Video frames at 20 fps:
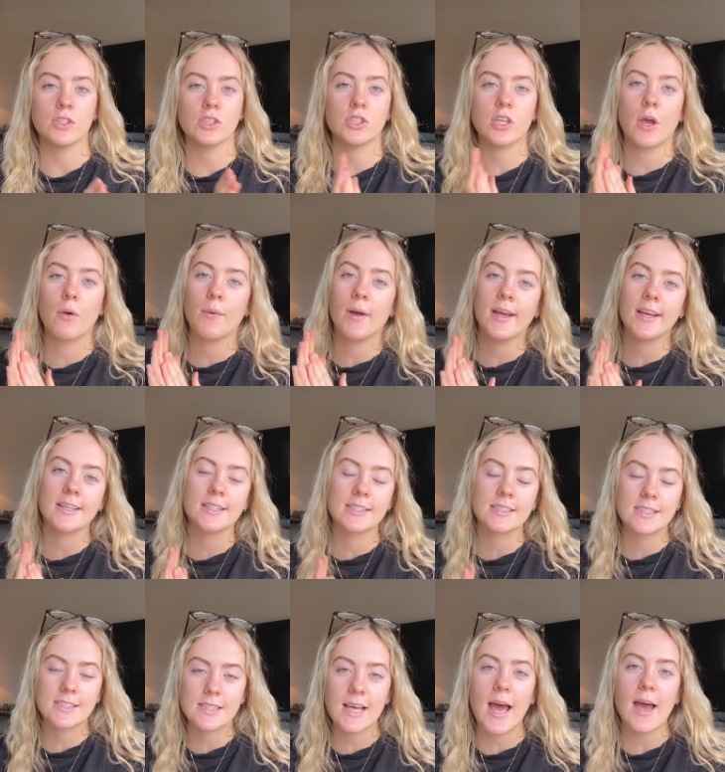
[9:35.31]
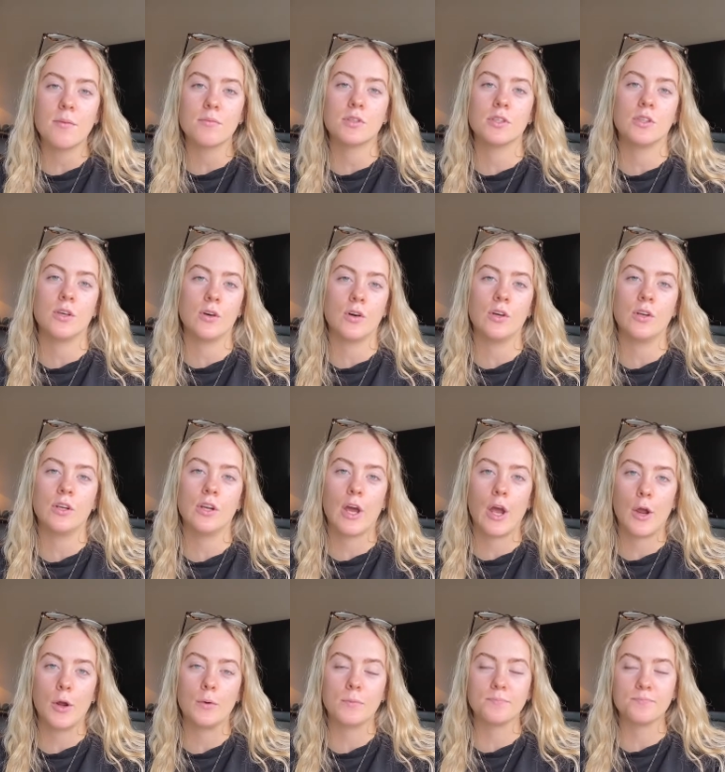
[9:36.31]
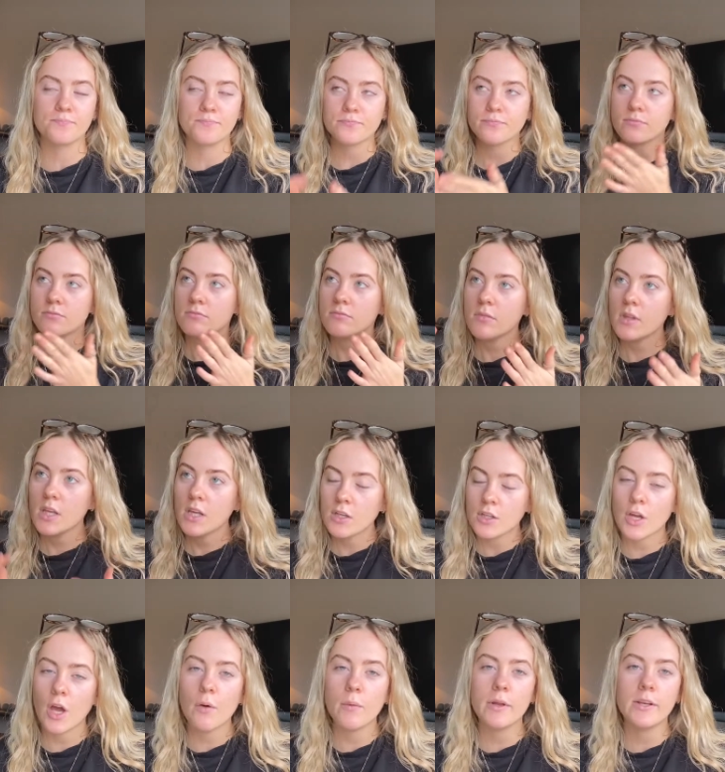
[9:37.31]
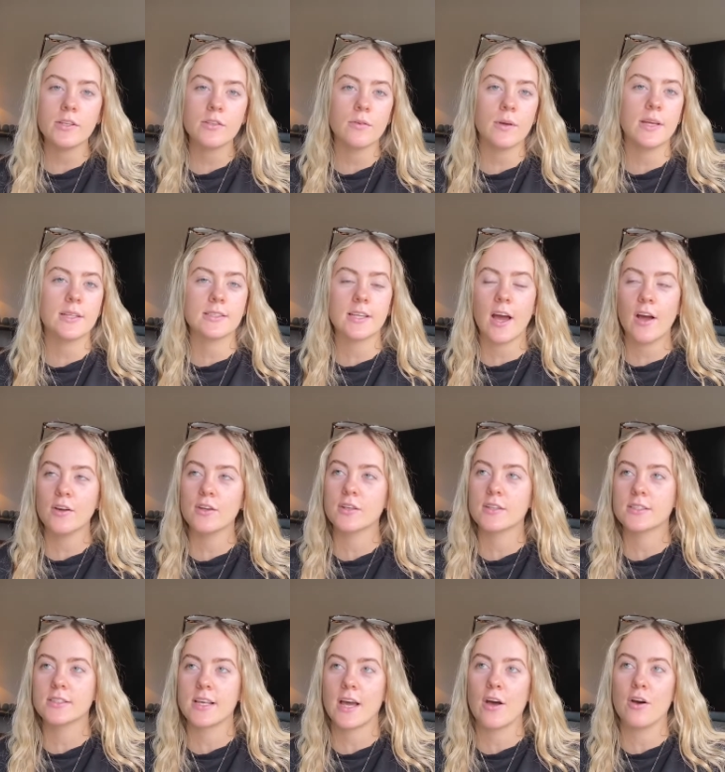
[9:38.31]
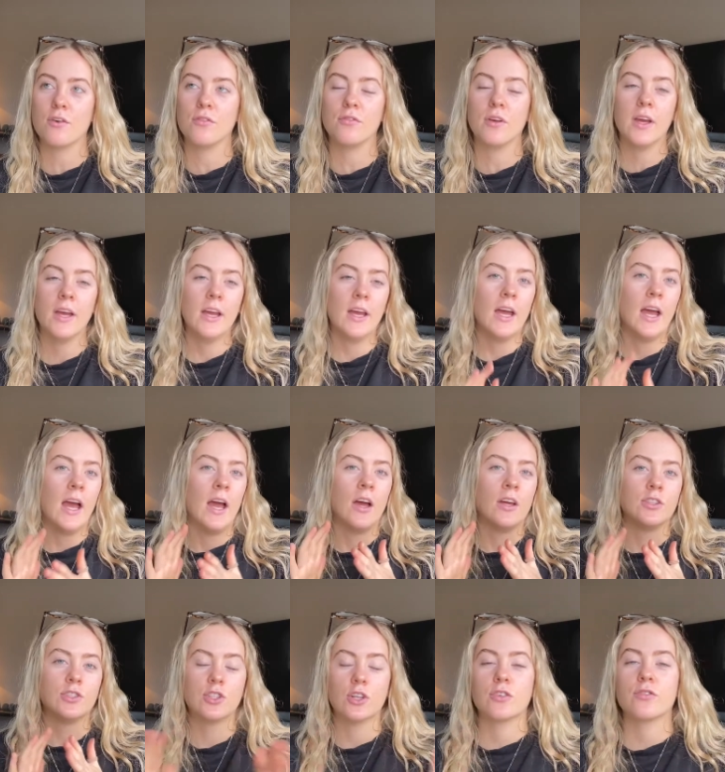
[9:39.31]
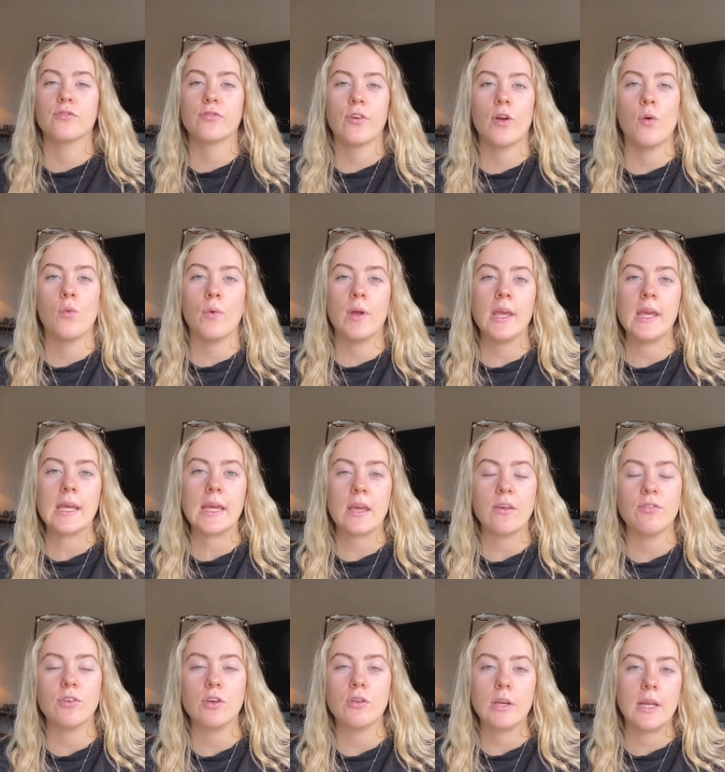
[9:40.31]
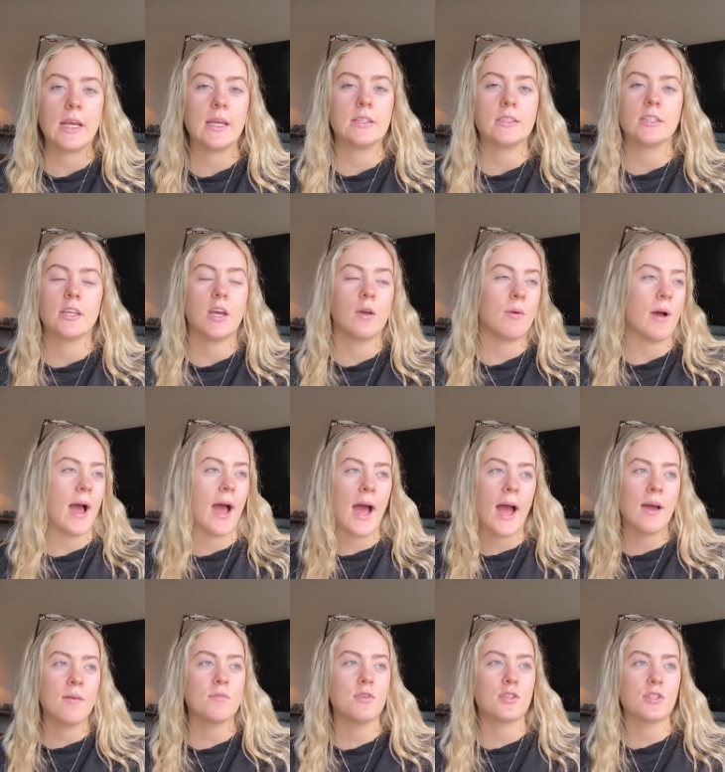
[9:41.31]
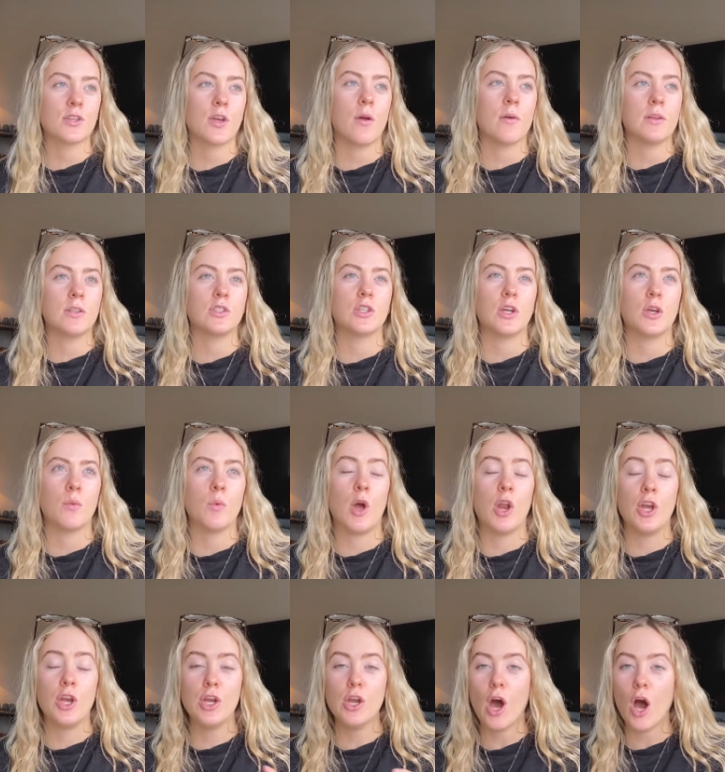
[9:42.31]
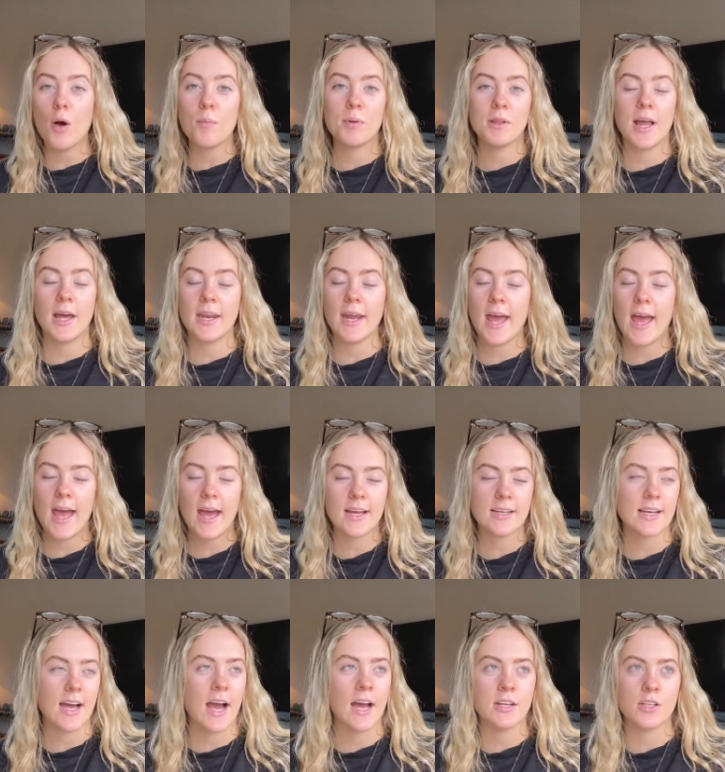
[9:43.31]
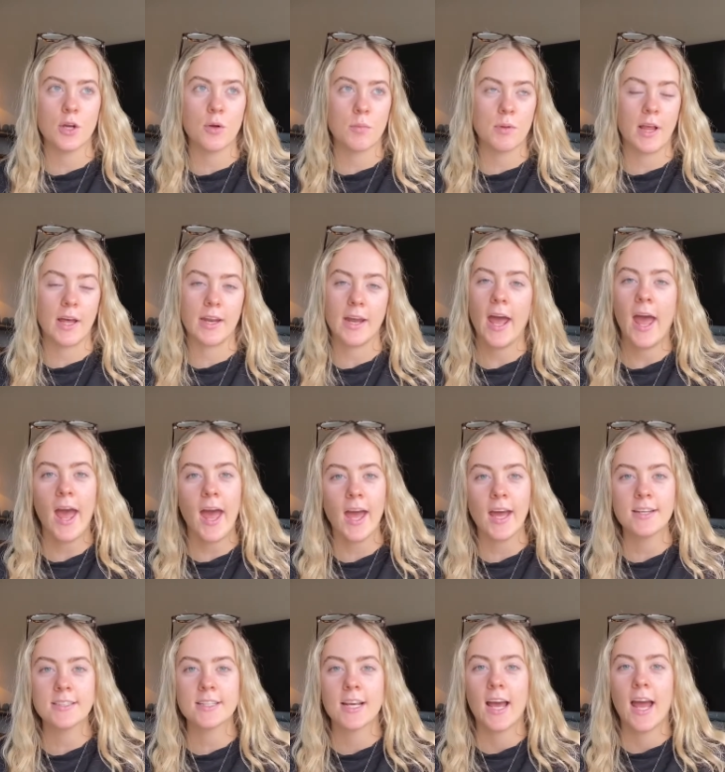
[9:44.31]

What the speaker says: So accept the unknown, go into it, tell yourself, just for a week if you need to, I'm just going to not plan ahead. I don't plan ahead.